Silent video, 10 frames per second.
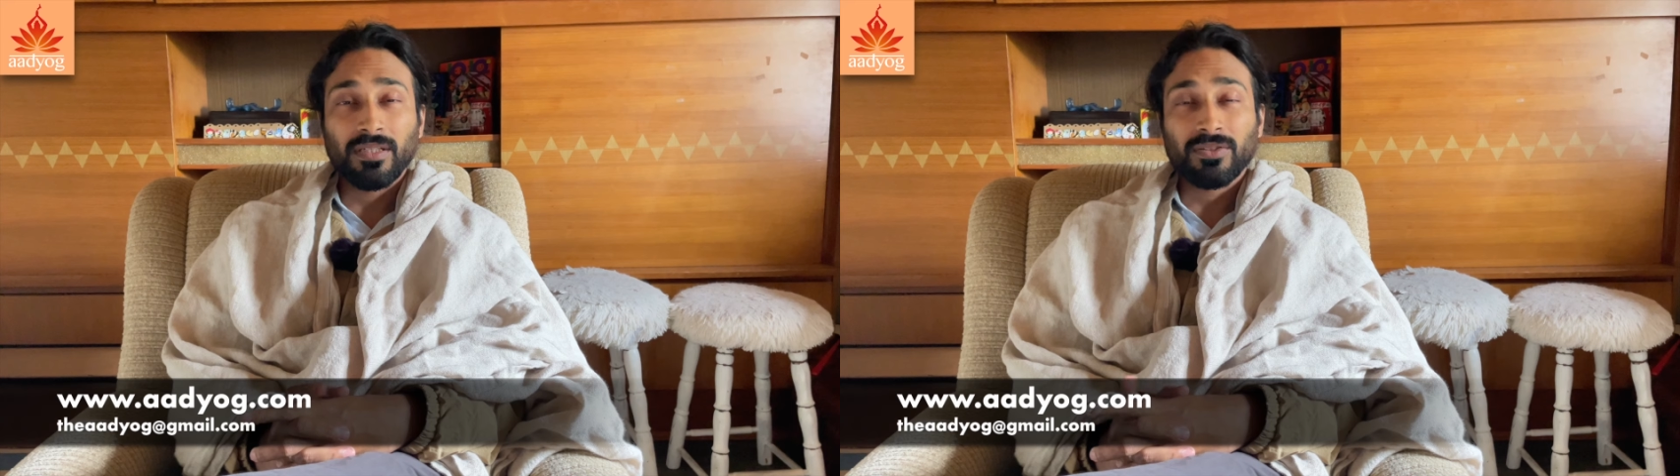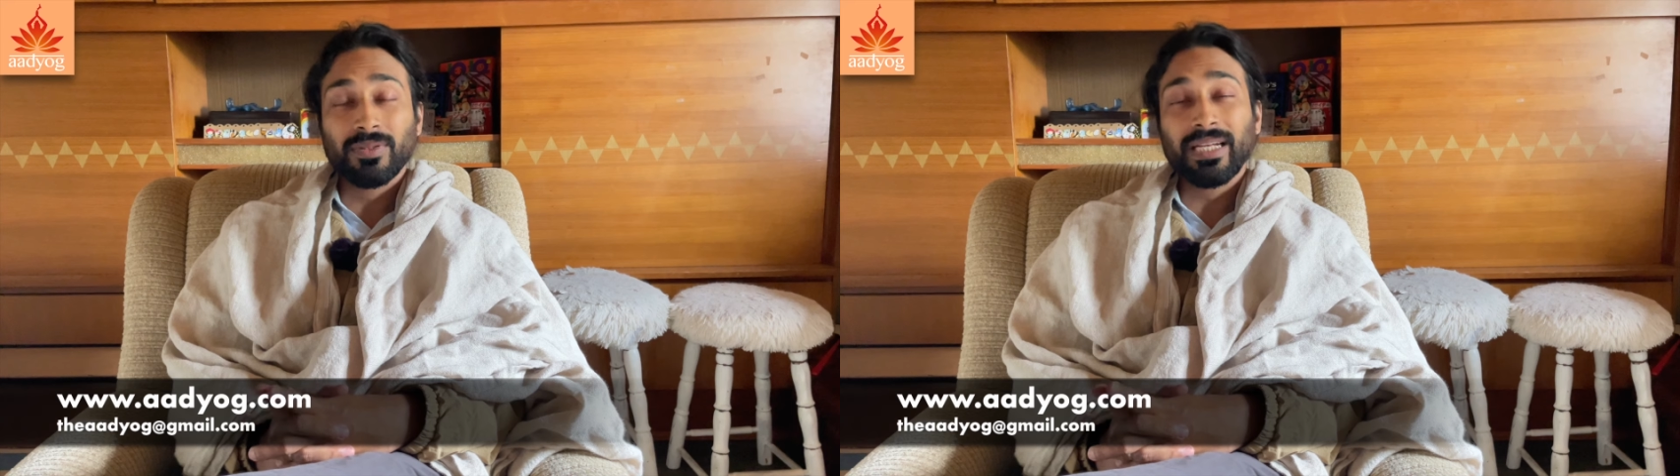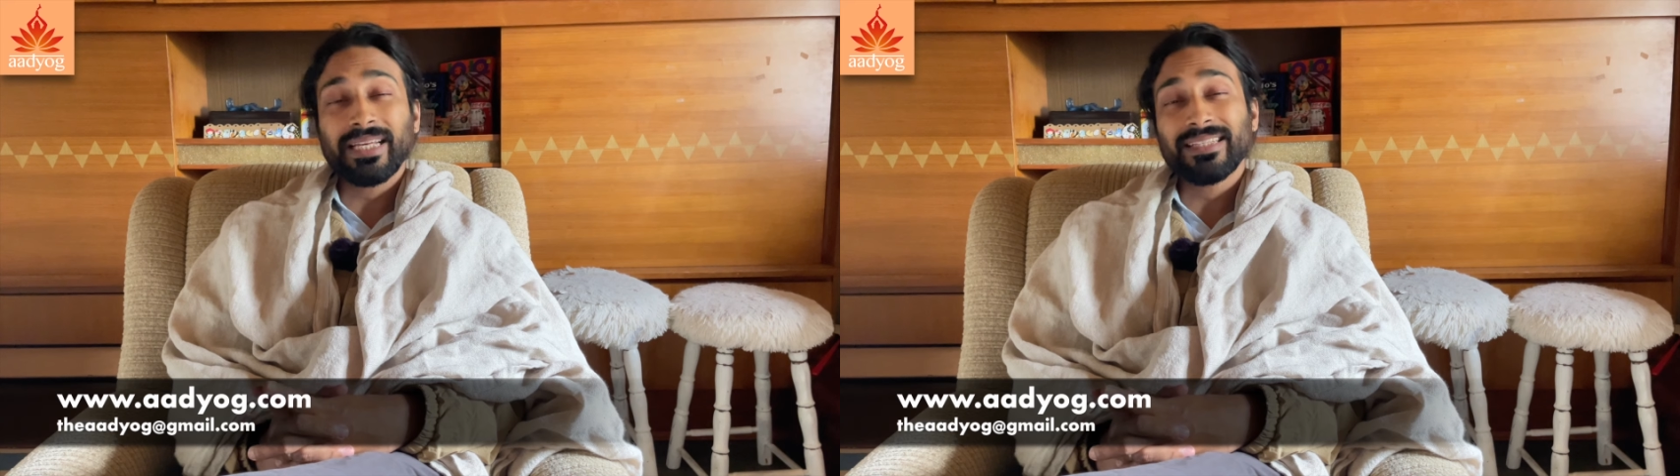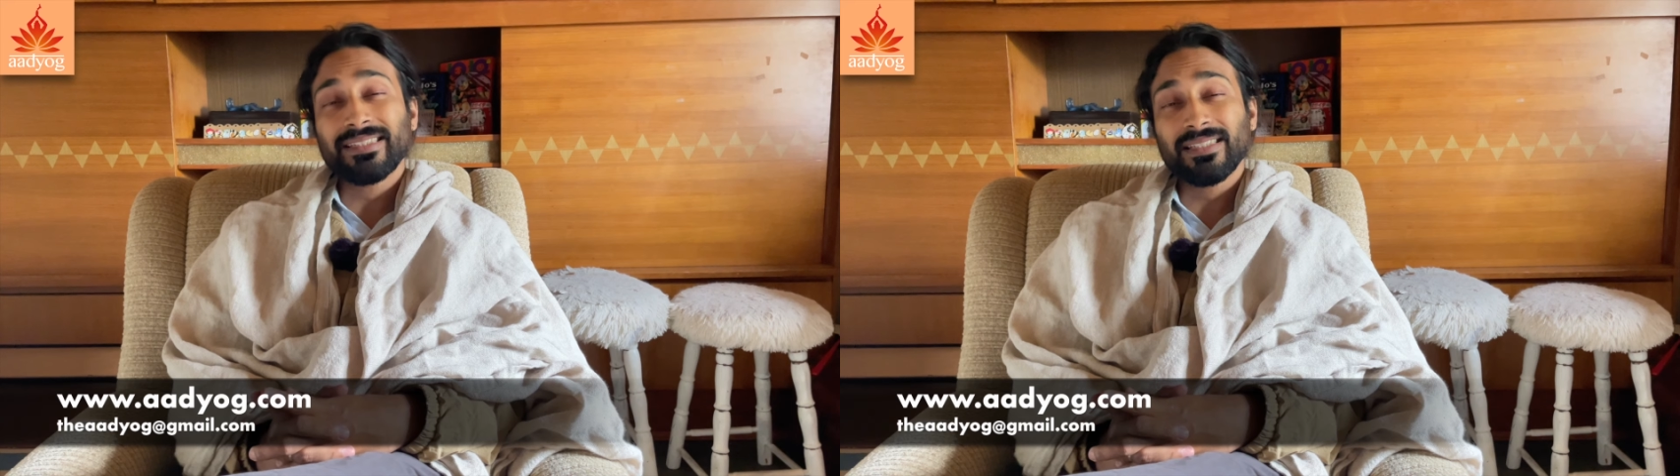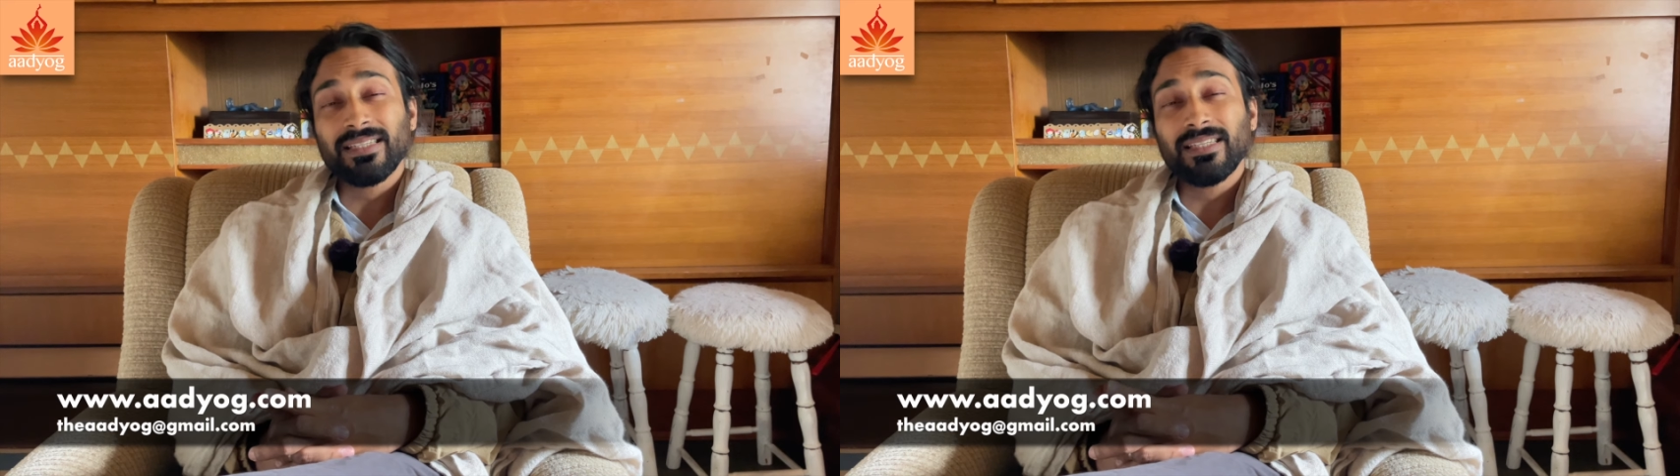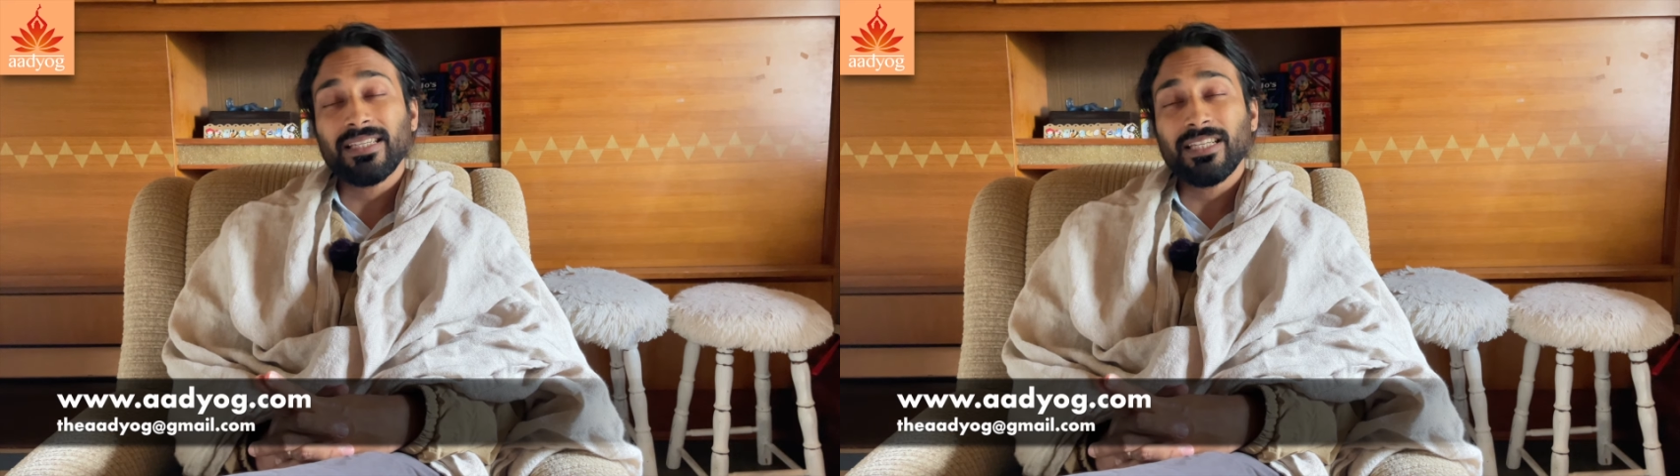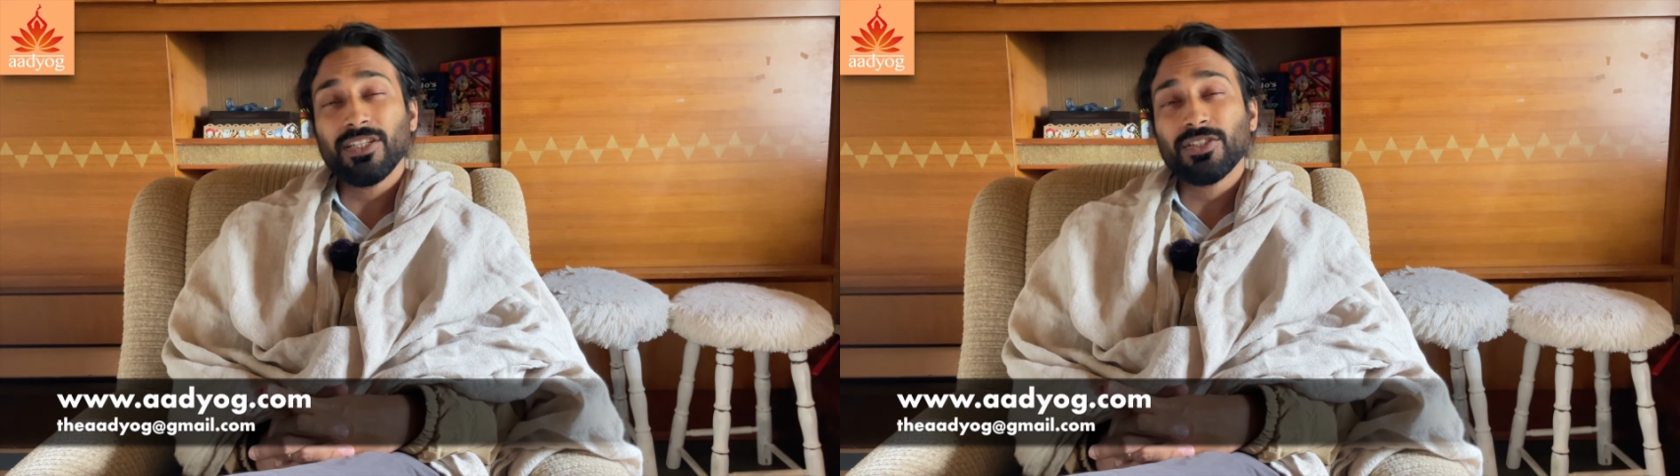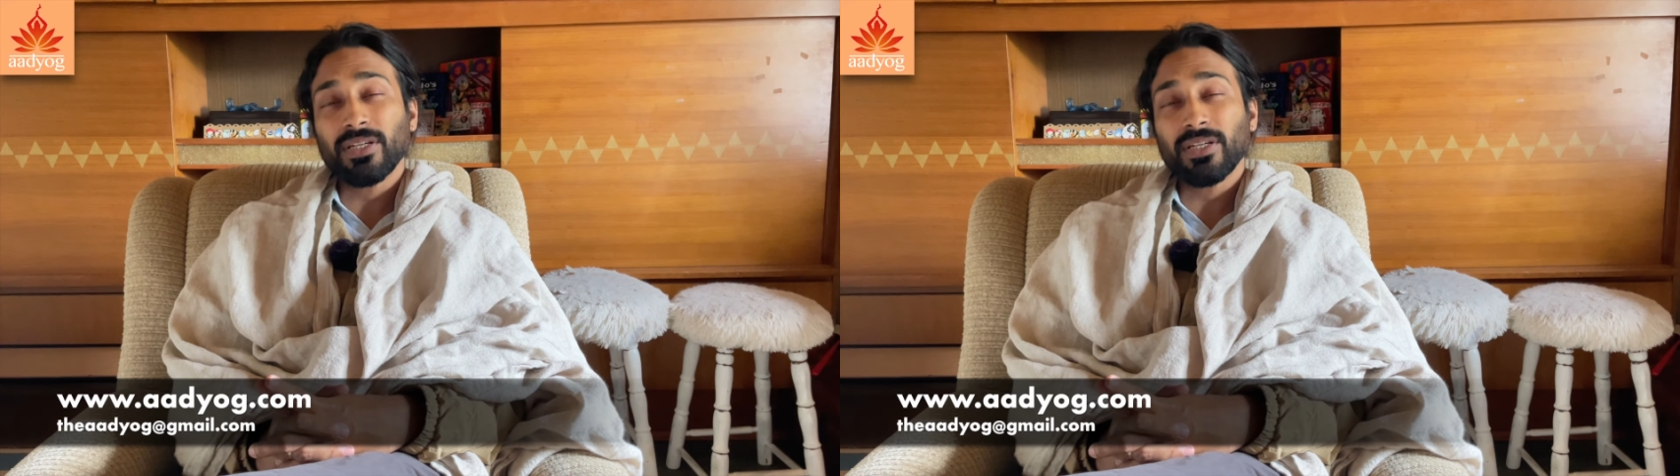so that I can see each